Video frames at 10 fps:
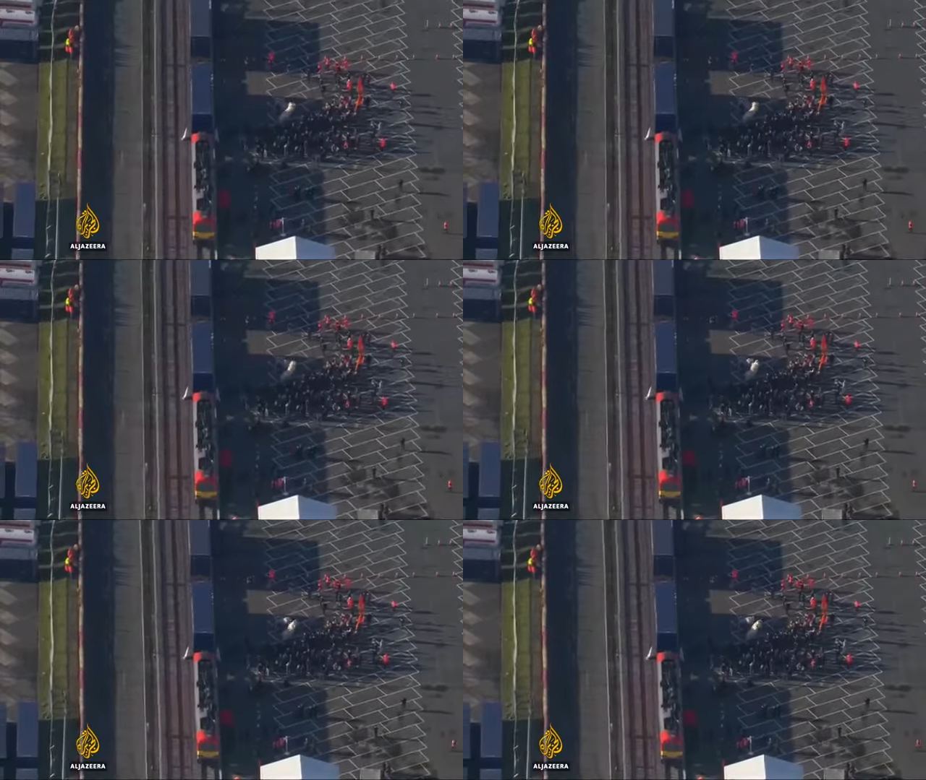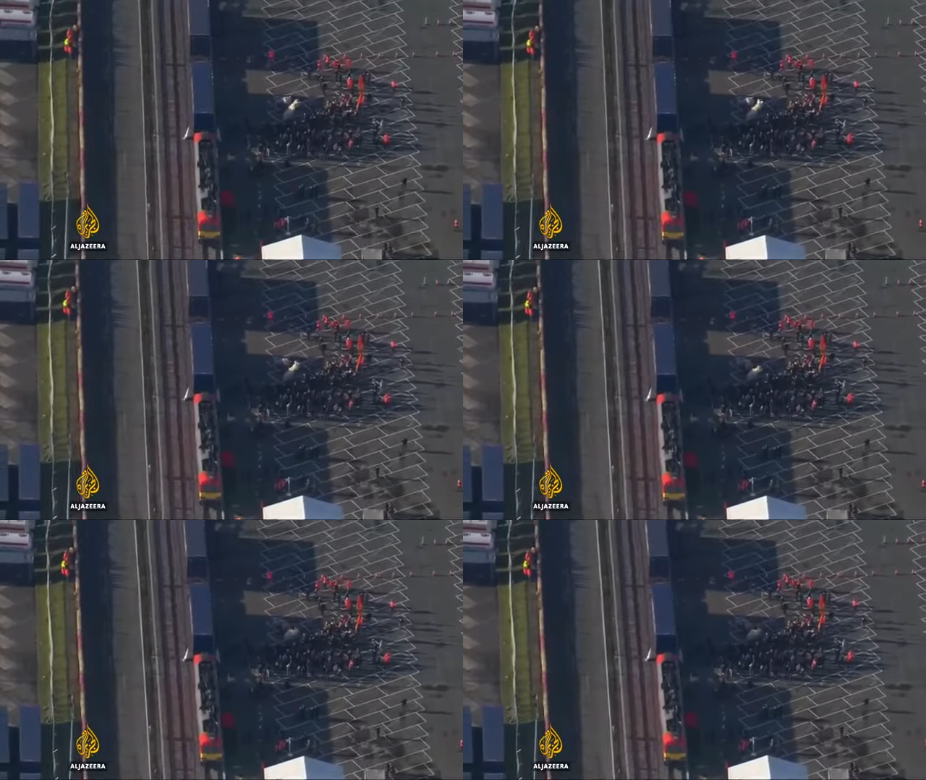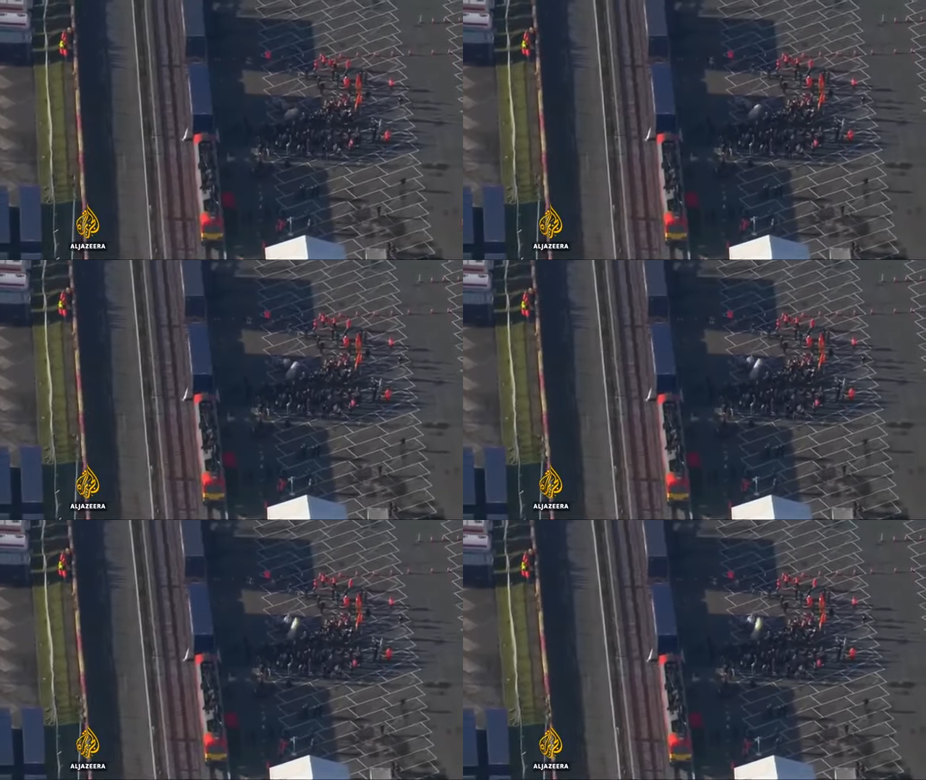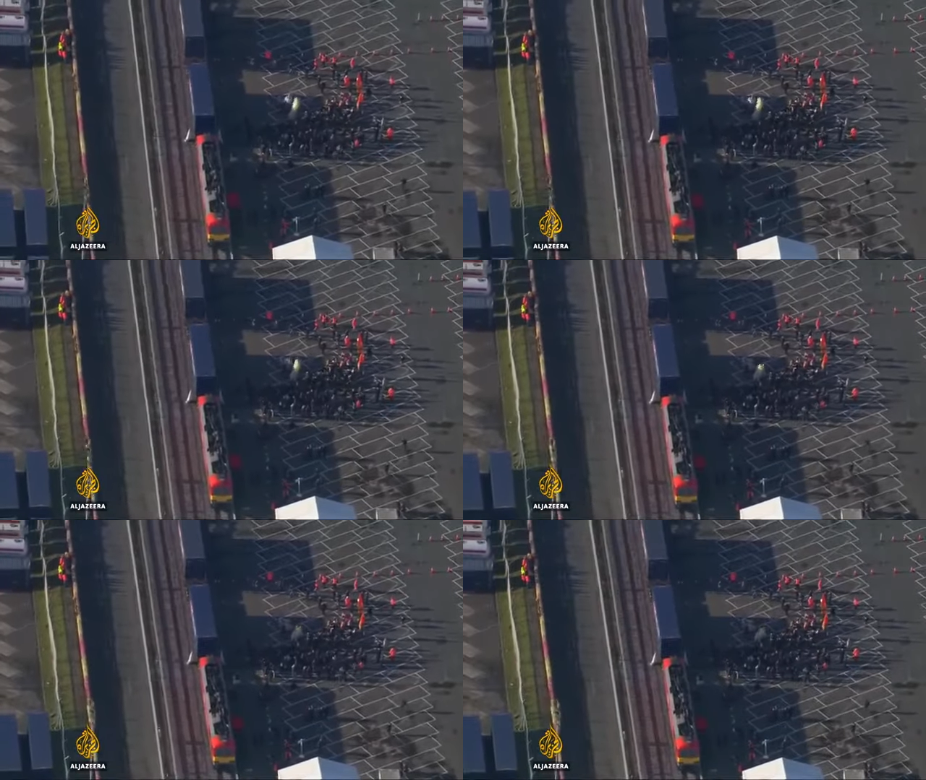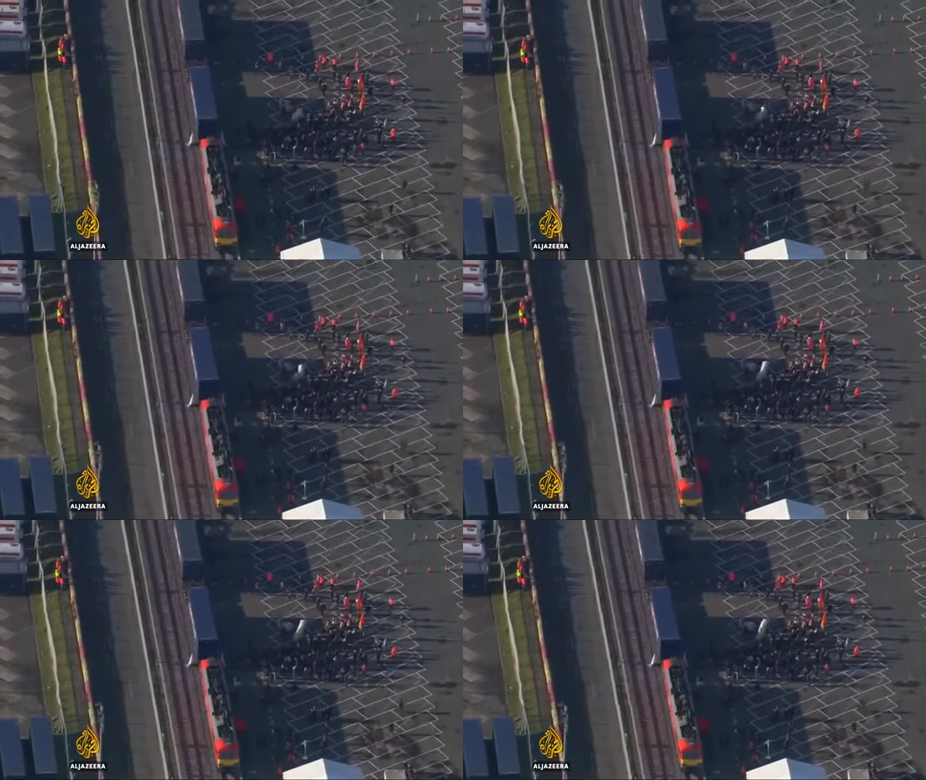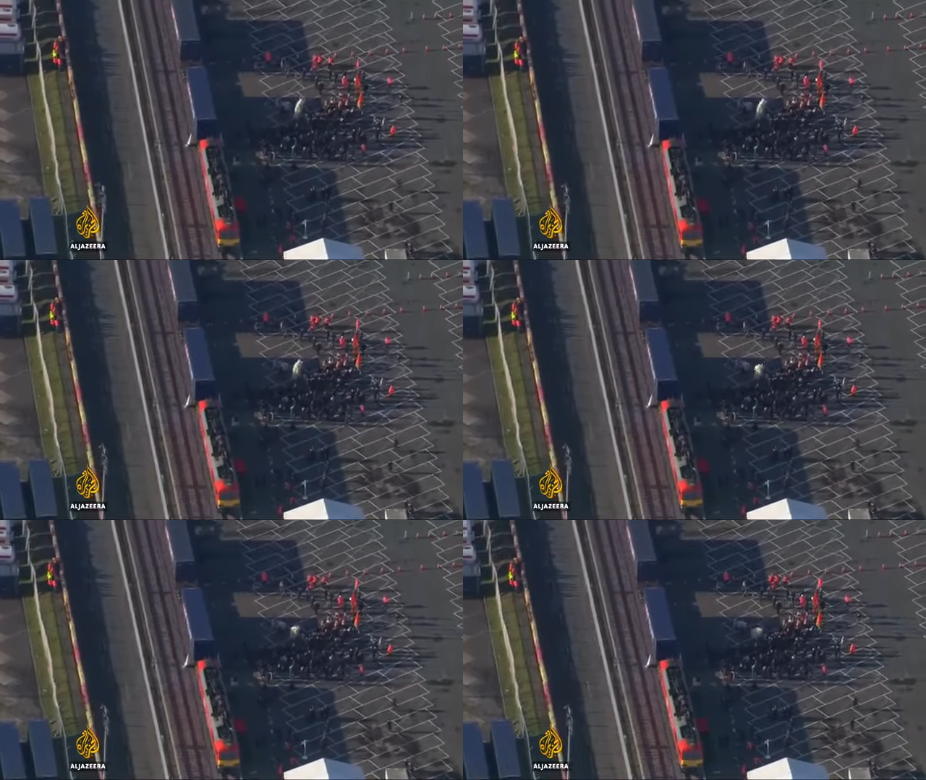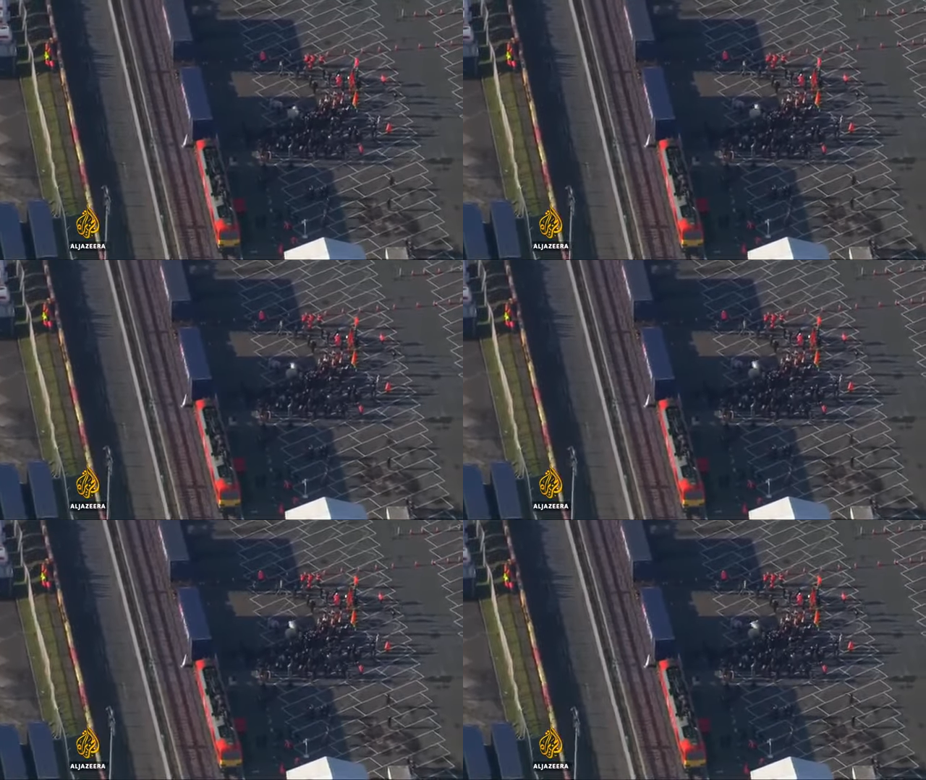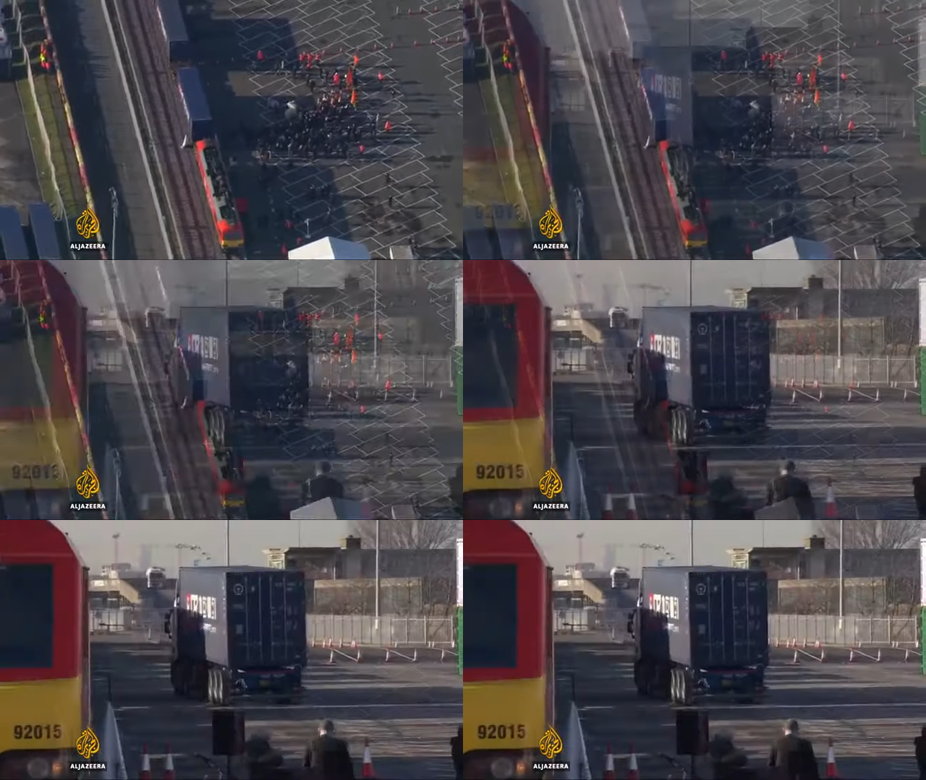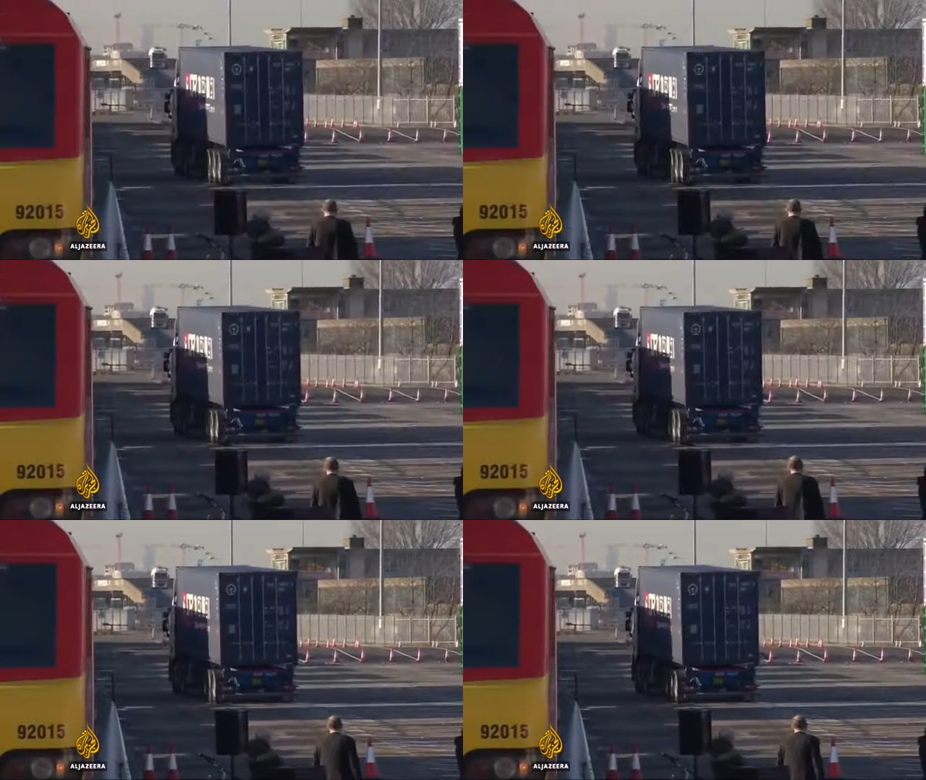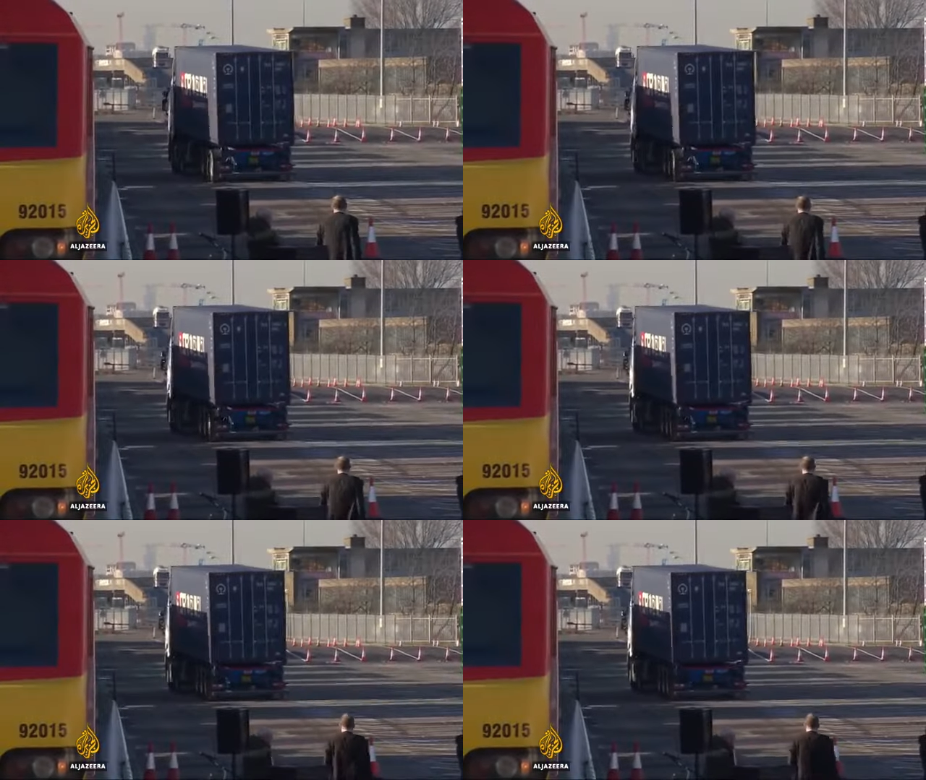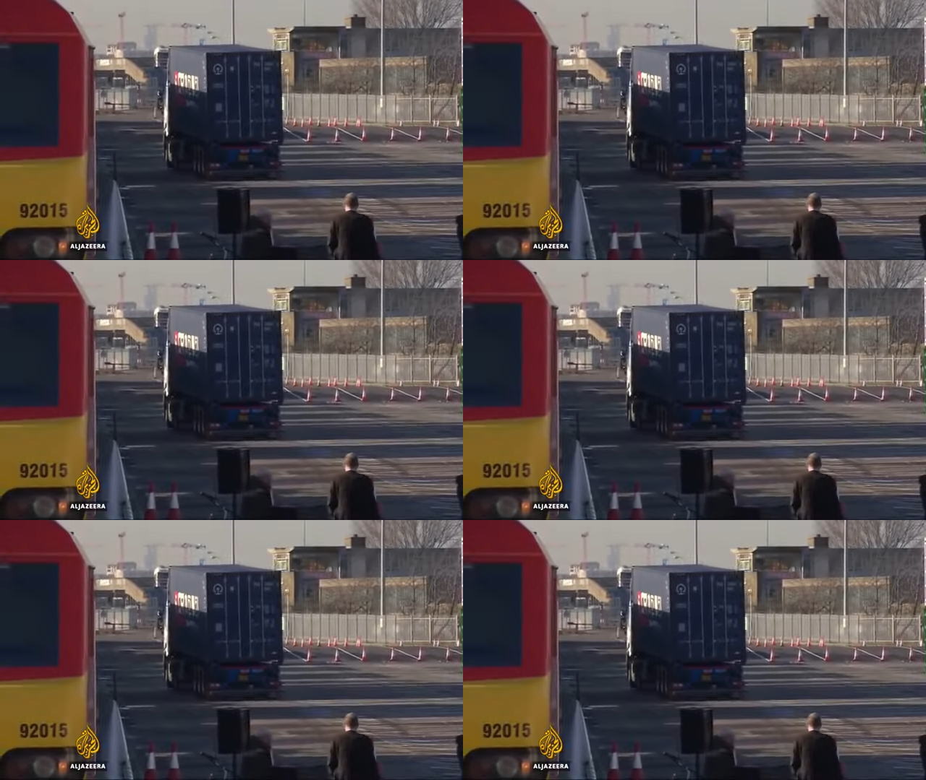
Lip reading: Nobody's mouth can be seen.